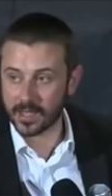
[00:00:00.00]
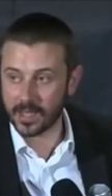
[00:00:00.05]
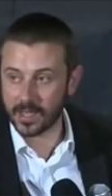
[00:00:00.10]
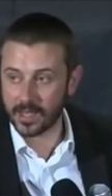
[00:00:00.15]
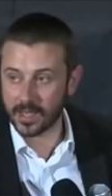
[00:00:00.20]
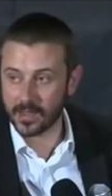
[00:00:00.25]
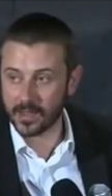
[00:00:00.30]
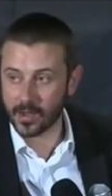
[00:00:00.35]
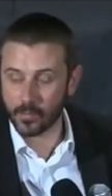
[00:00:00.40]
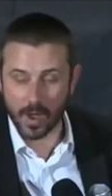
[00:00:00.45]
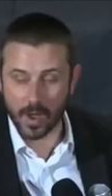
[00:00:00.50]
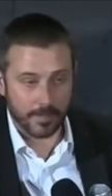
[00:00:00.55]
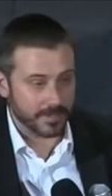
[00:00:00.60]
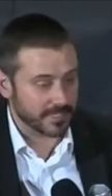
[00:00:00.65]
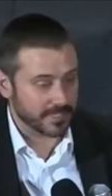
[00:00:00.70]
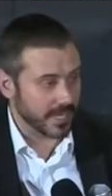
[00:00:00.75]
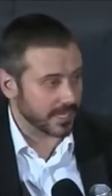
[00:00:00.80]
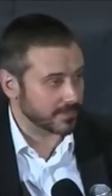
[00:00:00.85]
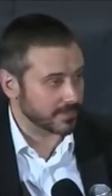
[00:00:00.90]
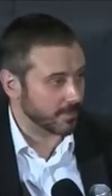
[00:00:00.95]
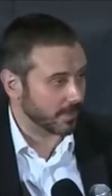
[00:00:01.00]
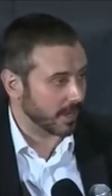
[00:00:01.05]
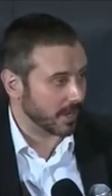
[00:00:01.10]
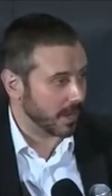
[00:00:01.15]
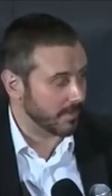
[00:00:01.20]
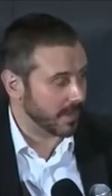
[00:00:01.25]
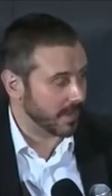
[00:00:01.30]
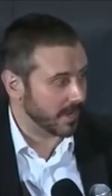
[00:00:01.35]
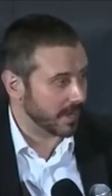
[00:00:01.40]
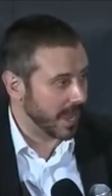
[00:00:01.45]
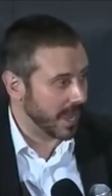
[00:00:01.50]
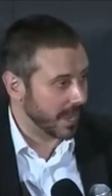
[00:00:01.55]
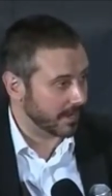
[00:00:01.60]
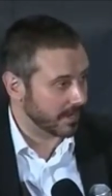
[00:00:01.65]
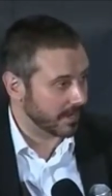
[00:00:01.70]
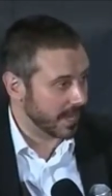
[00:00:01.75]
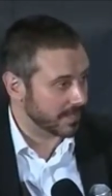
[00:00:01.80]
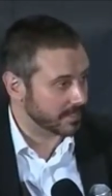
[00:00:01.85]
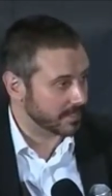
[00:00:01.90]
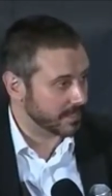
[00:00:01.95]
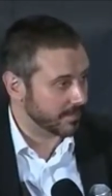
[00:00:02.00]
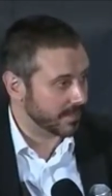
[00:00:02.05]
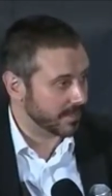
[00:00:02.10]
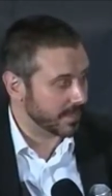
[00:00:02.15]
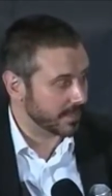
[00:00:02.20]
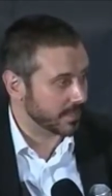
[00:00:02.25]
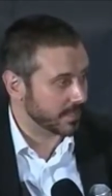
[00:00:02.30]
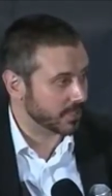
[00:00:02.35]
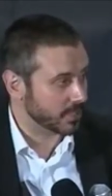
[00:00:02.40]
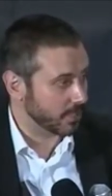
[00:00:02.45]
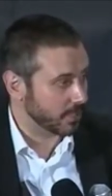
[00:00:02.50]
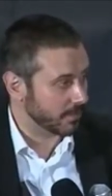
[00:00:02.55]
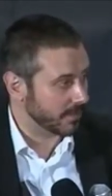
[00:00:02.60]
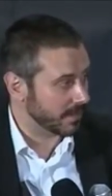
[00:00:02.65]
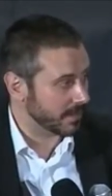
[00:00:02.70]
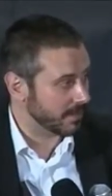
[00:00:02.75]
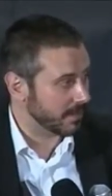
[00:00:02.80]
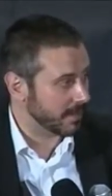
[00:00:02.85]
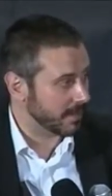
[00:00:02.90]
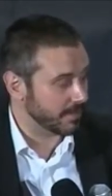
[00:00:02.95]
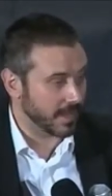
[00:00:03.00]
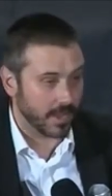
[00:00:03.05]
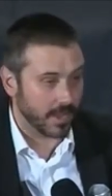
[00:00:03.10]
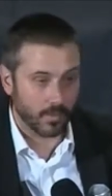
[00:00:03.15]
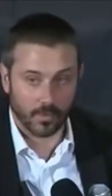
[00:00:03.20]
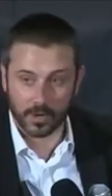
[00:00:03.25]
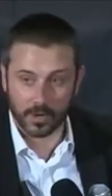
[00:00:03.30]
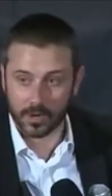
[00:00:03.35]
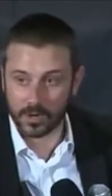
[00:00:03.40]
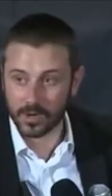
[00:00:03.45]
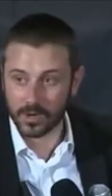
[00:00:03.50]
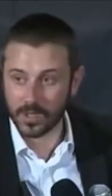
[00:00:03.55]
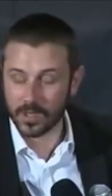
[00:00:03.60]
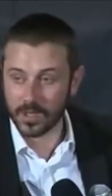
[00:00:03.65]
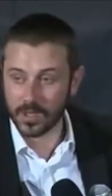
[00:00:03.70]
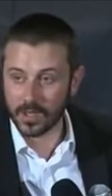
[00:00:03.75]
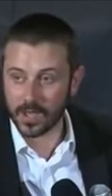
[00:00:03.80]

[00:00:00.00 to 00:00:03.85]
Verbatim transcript: uh, a weapons expert come in and analyze them, and they determined that they were,